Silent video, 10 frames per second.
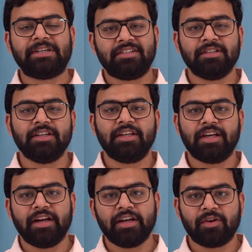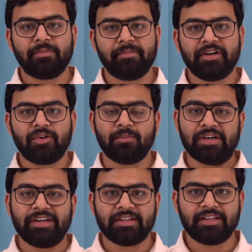machinery and equipment to
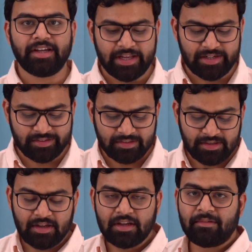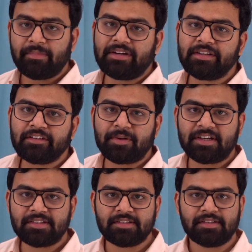monitor their health. Metrix
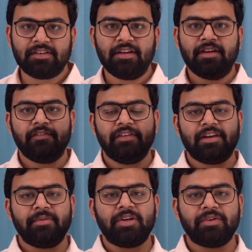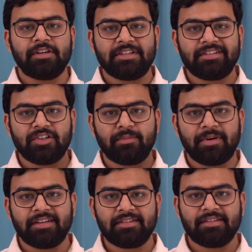Plus VM8200
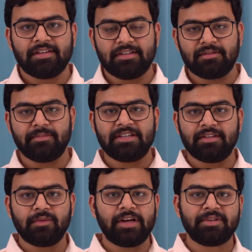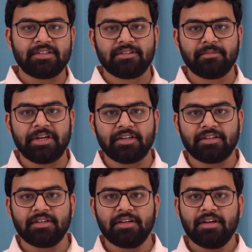Plus is a basic vibration
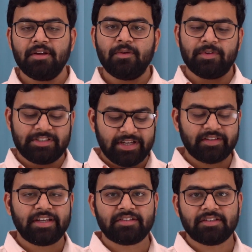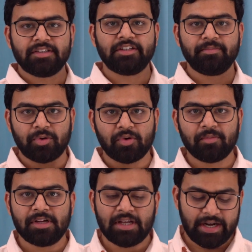meter which has an external
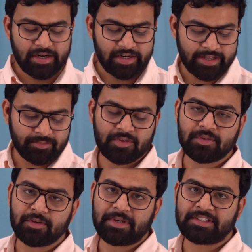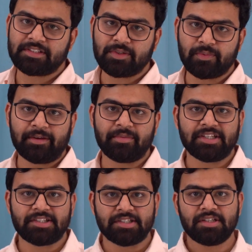probe, and it helps you to measure the
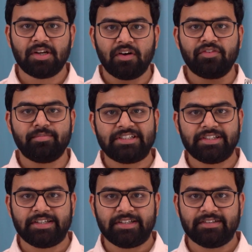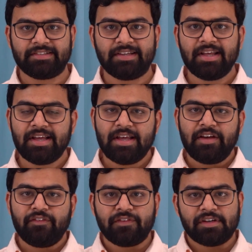vibration of machineries.
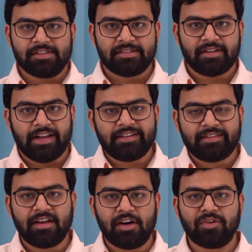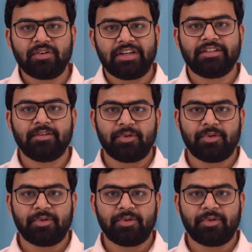First, let's see how to connect the